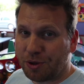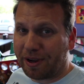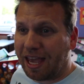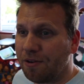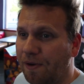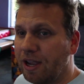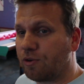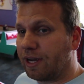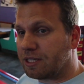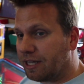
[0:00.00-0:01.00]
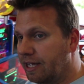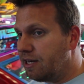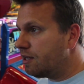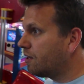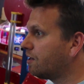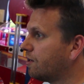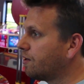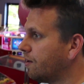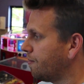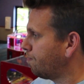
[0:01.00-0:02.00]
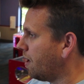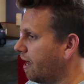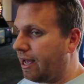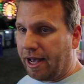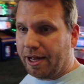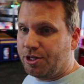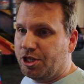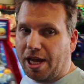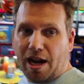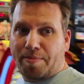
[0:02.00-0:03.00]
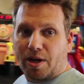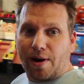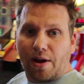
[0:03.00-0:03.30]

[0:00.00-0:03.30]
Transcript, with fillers: So I can't find Gracelyn, but she's gotta be